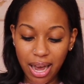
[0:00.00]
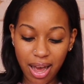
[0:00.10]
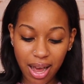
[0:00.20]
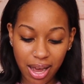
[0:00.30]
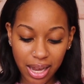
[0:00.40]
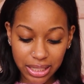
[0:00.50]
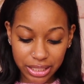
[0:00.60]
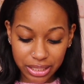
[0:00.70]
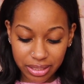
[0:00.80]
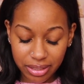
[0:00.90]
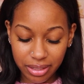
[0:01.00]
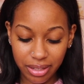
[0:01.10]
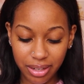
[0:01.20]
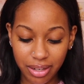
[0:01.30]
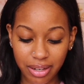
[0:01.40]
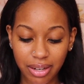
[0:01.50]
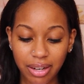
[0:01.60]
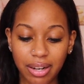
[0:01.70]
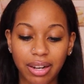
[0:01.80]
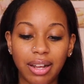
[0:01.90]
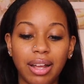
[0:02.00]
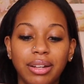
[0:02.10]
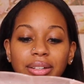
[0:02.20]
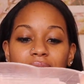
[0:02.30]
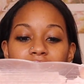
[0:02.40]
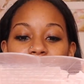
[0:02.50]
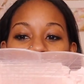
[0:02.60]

gosh. Look